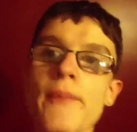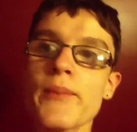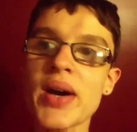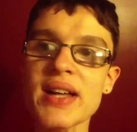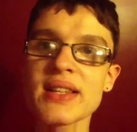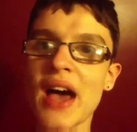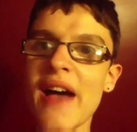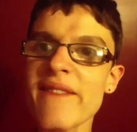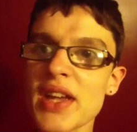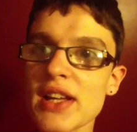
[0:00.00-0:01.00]
But
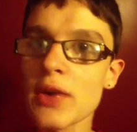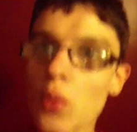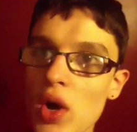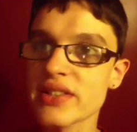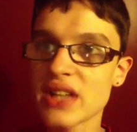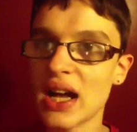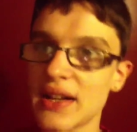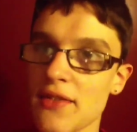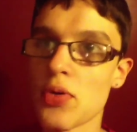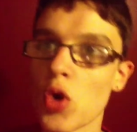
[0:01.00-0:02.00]
I figured it was kind
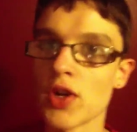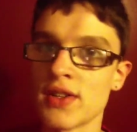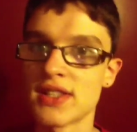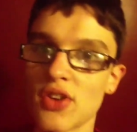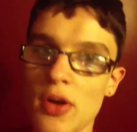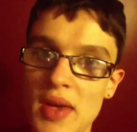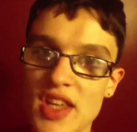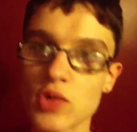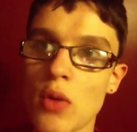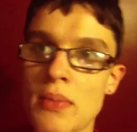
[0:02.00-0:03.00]
of important, so I may
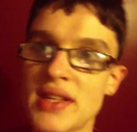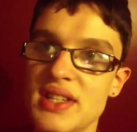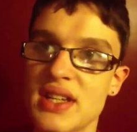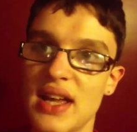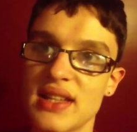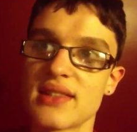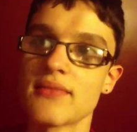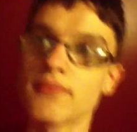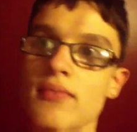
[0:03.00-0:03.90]
as well mention it.